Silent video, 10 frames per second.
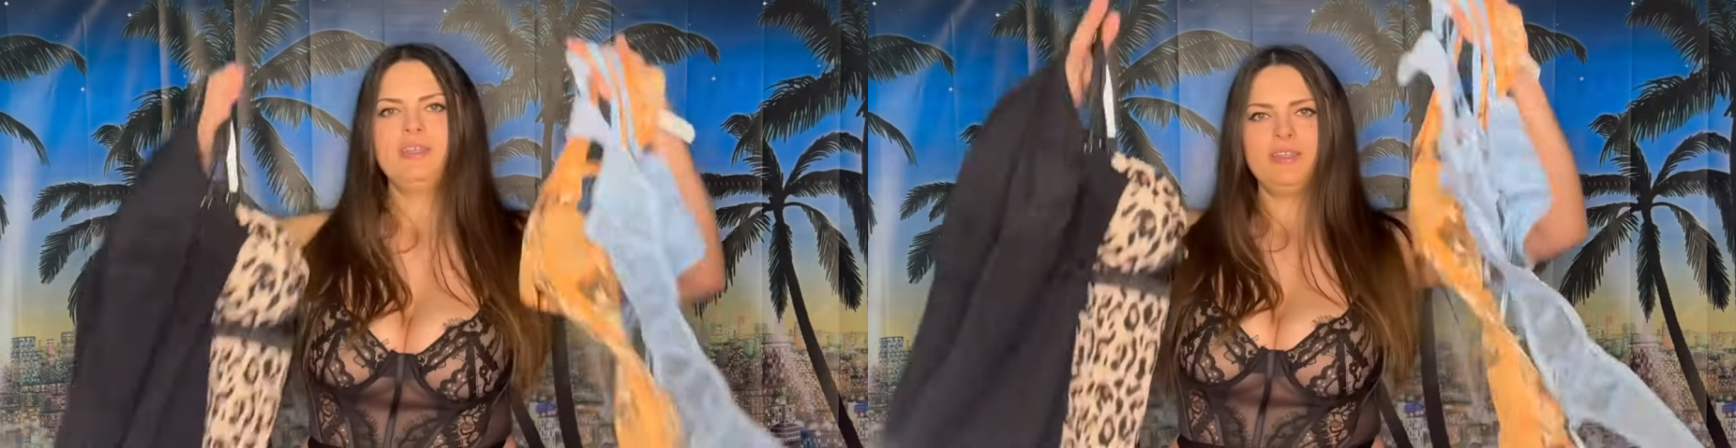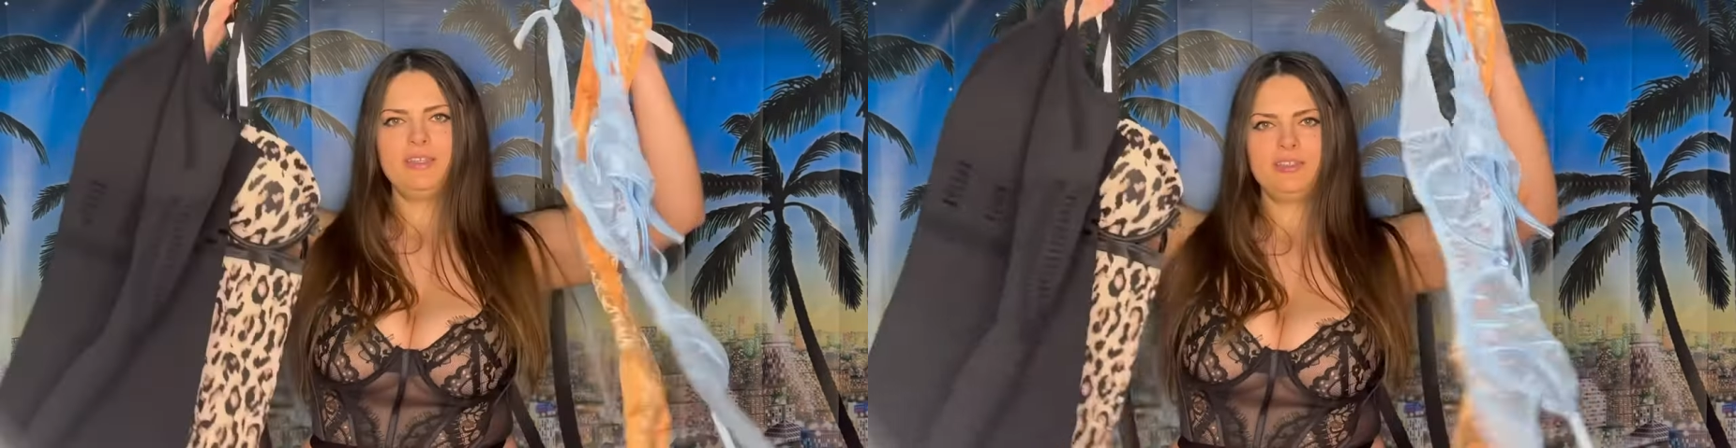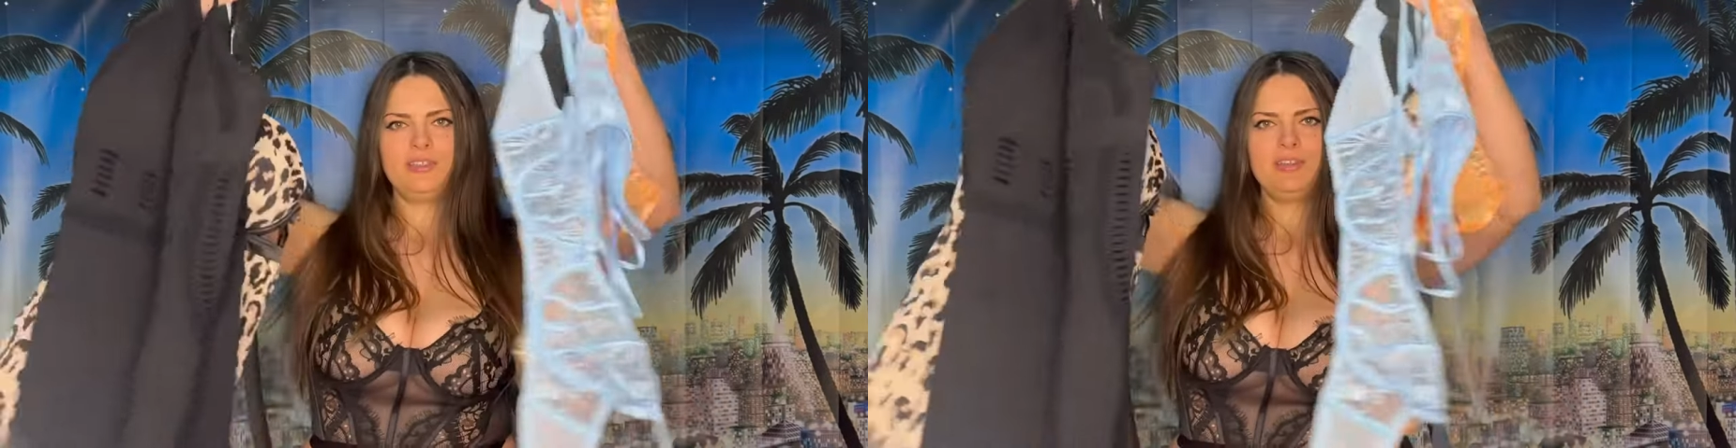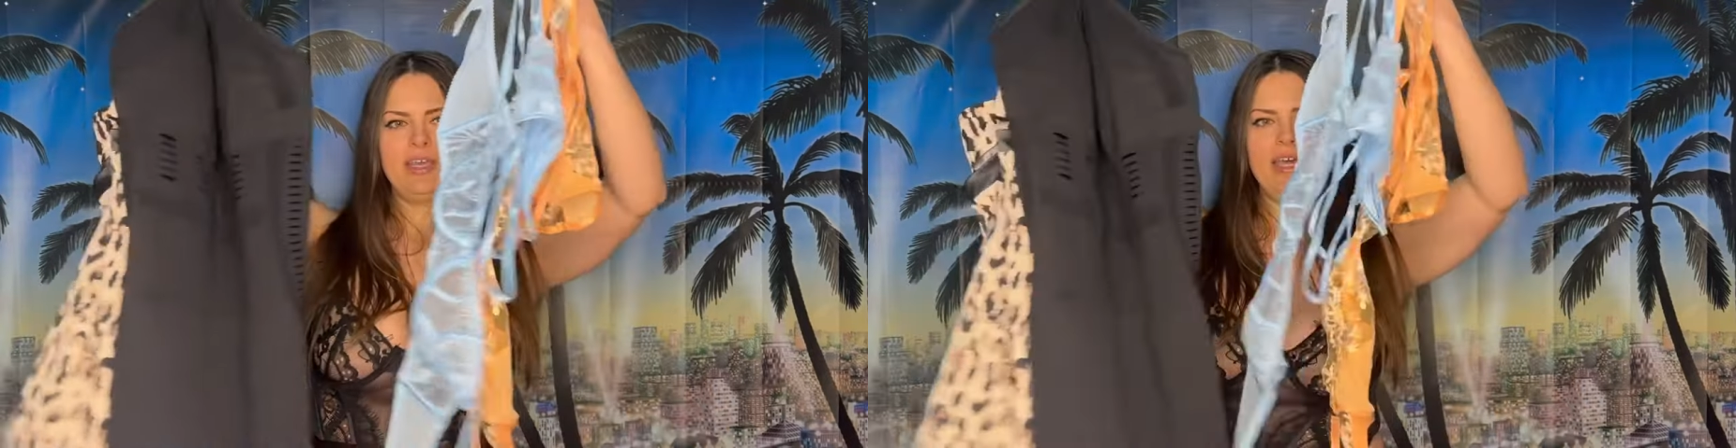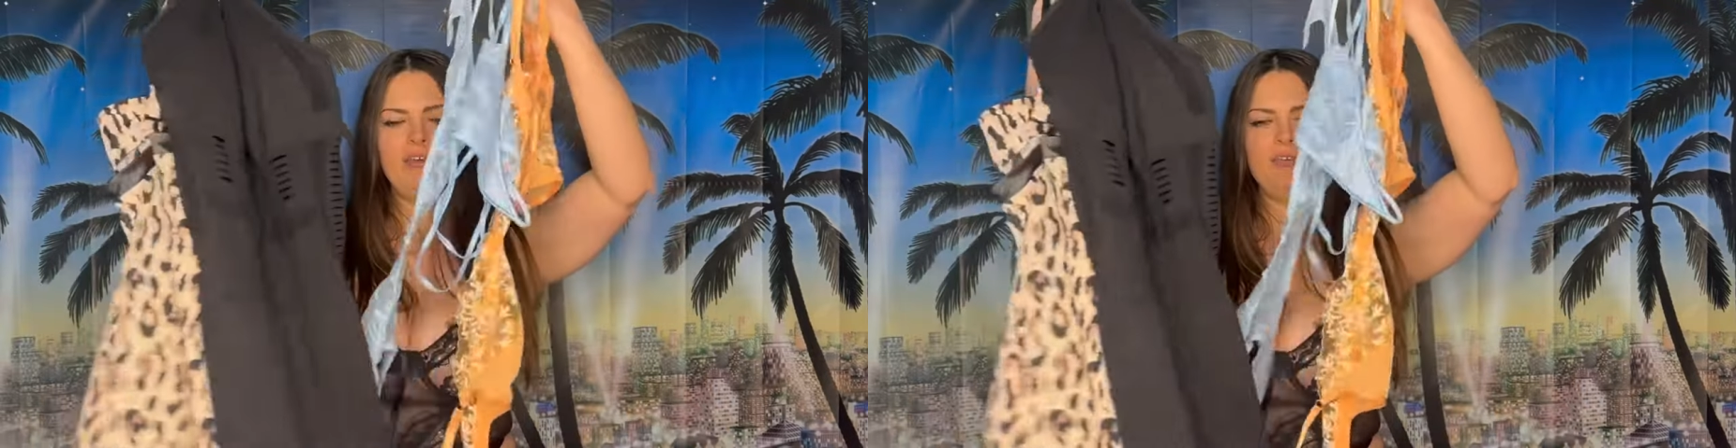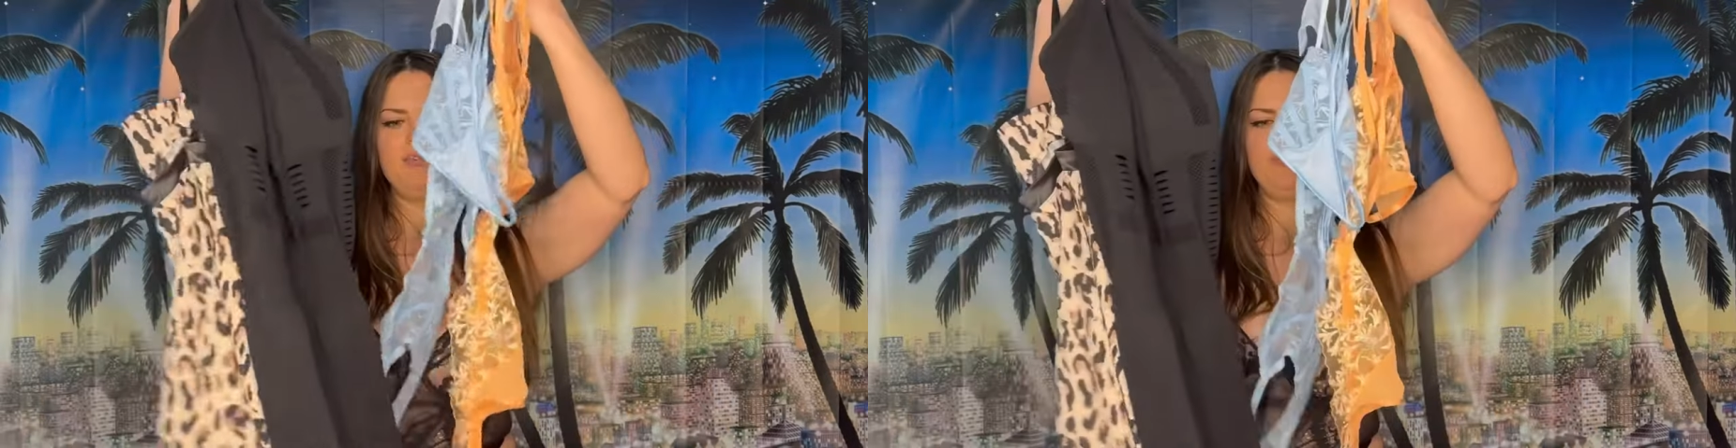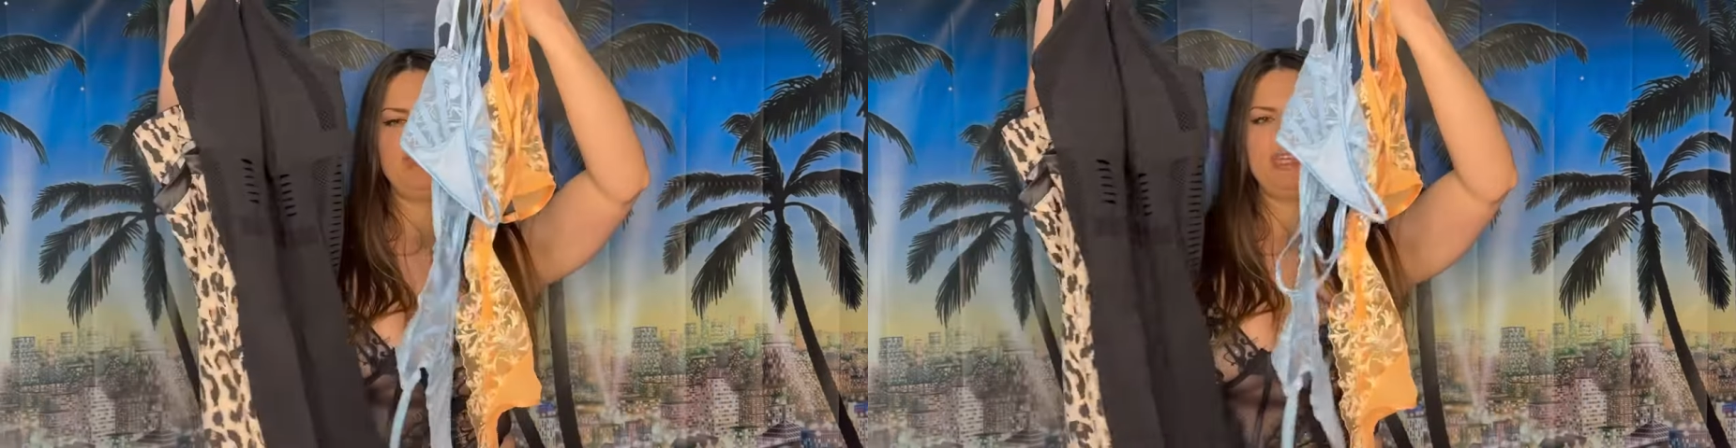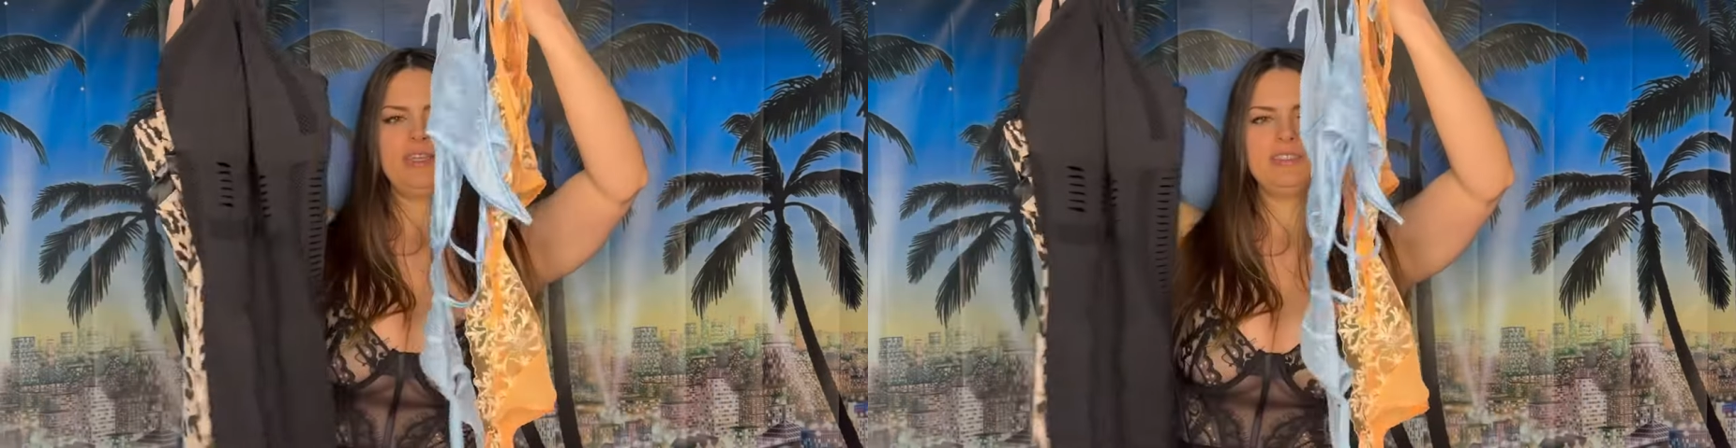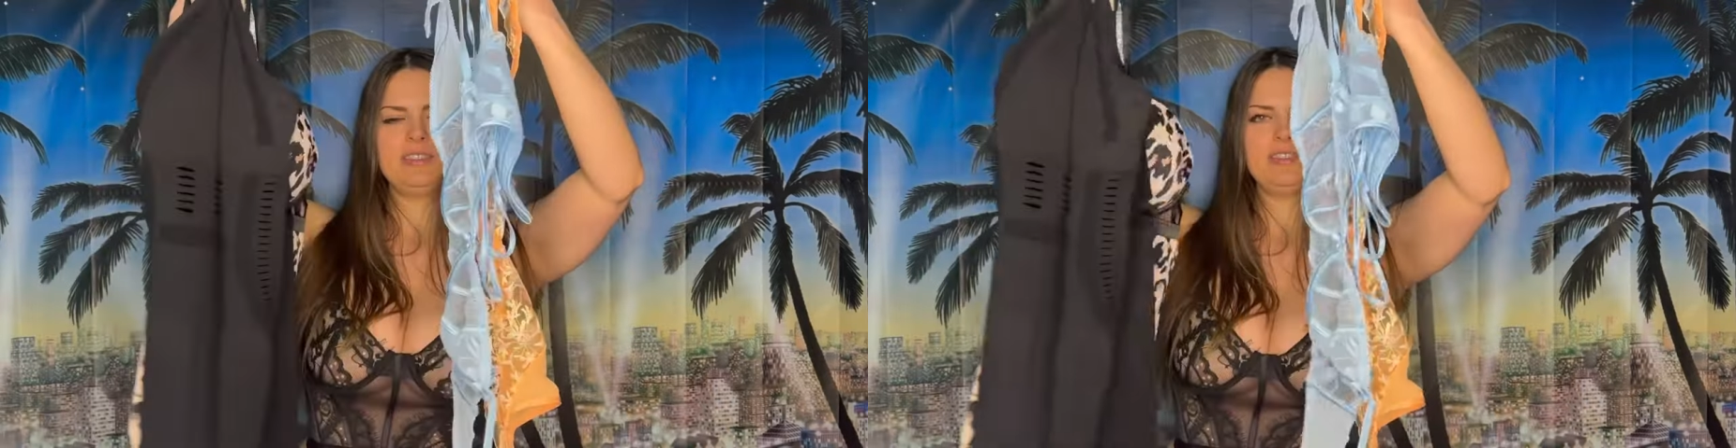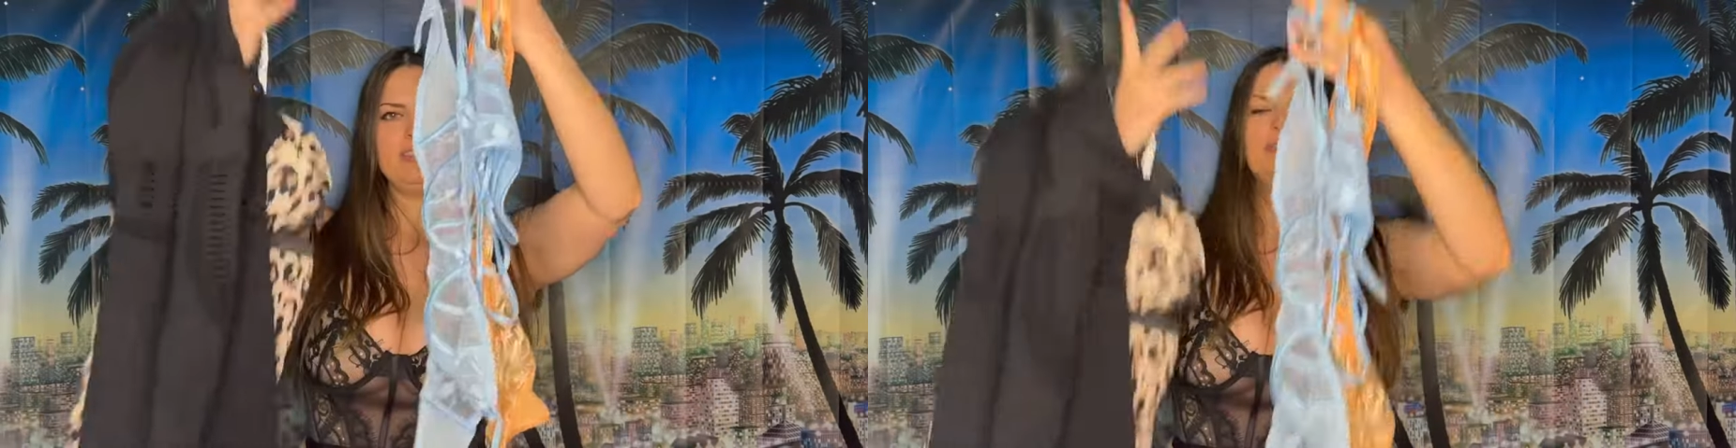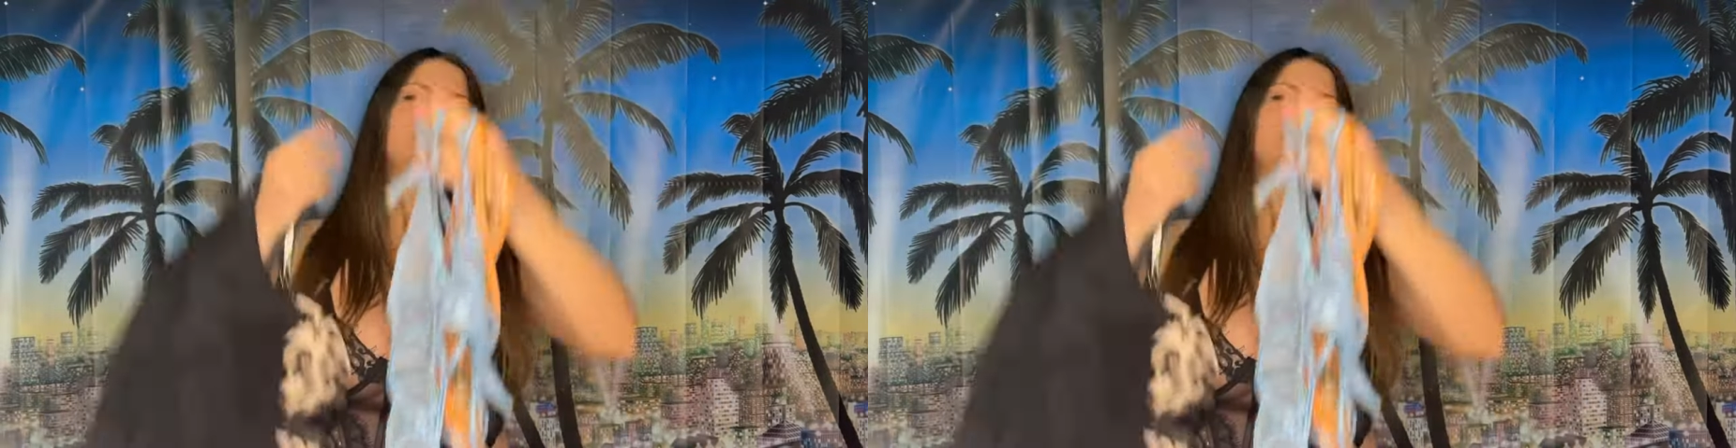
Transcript: These are the outfits.